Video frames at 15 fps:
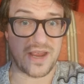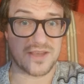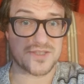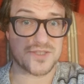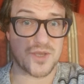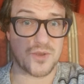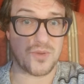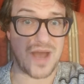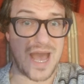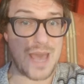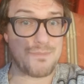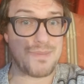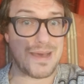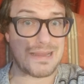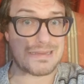so I
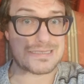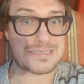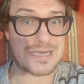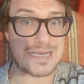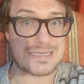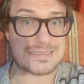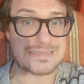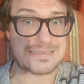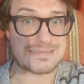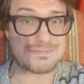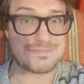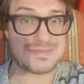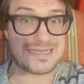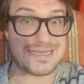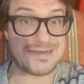apologize,
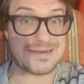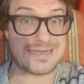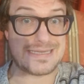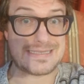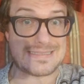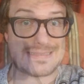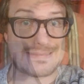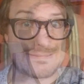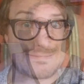but here it is.